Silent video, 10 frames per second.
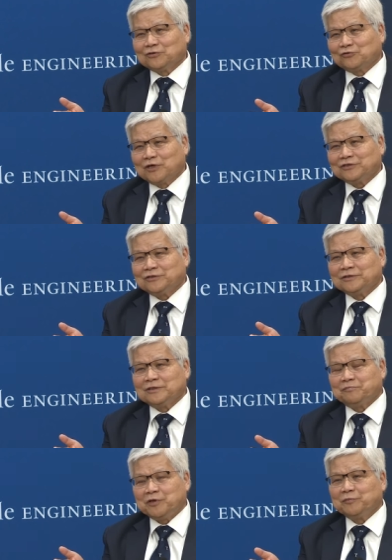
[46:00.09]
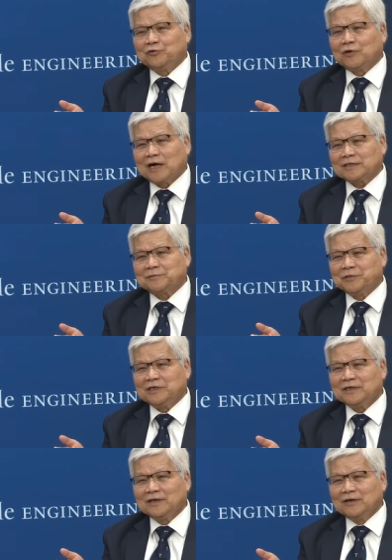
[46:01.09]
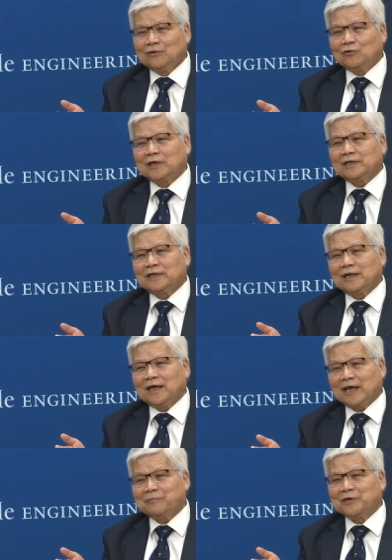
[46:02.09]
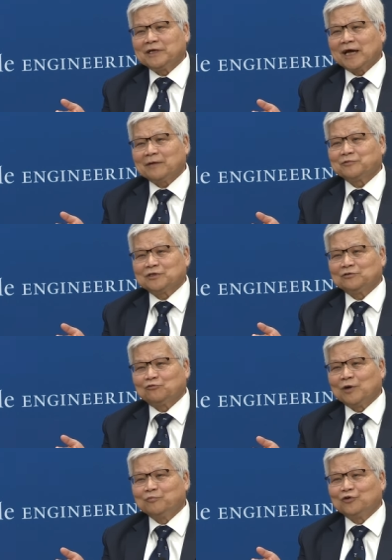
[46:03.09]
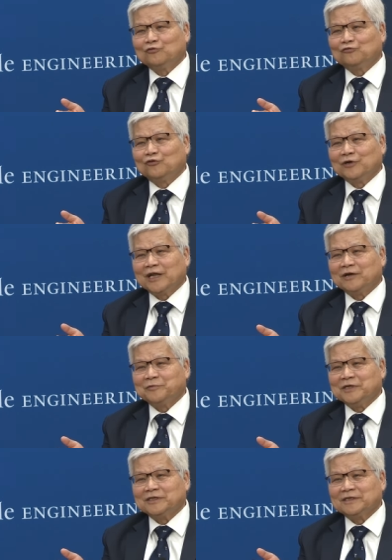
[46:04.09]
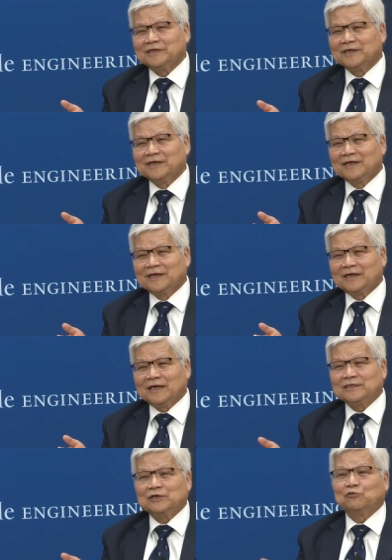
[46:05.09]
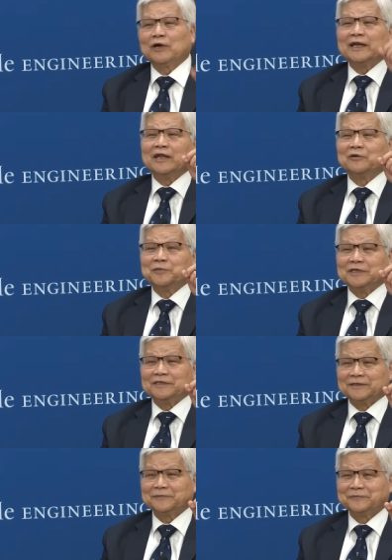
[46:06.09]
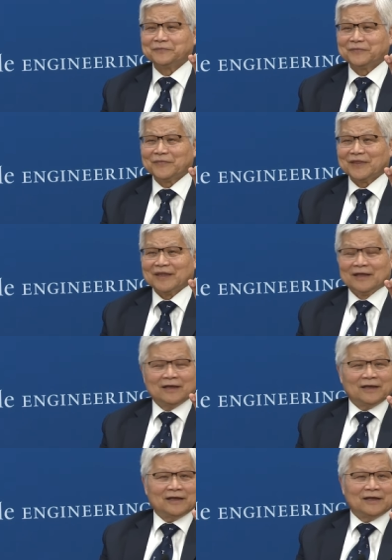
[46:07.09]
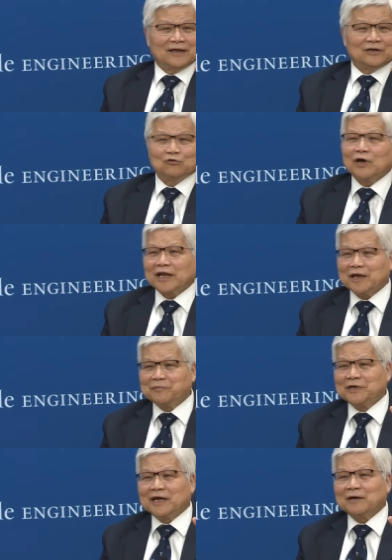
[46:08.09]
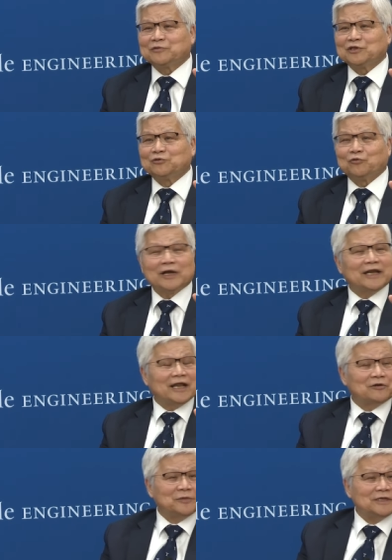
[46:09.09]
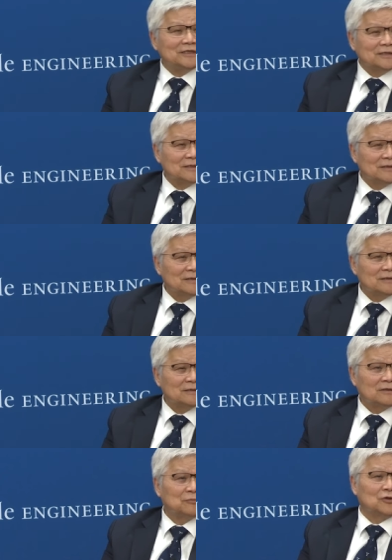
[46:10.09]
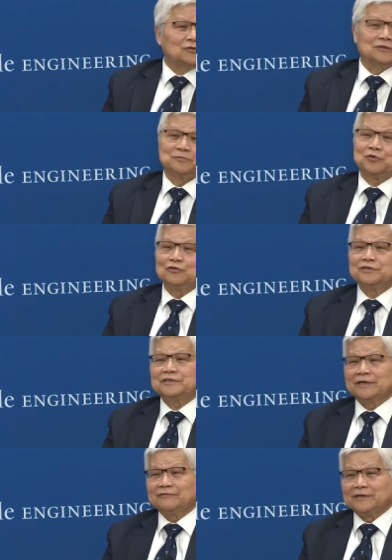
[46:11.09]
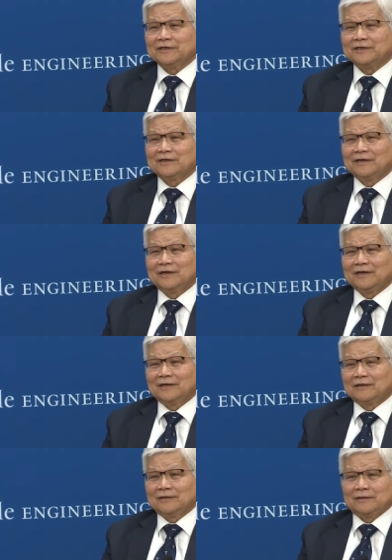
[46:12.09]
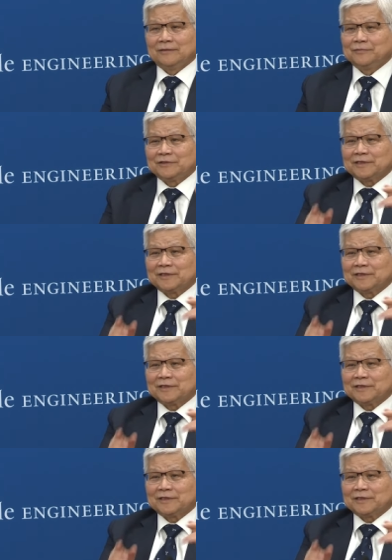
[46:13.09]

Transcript: the question, the people ask me, what happened after the 1.4 nanometer? I say one nanometer. And what happened after the one nanometer? Of course, 0.7, uh,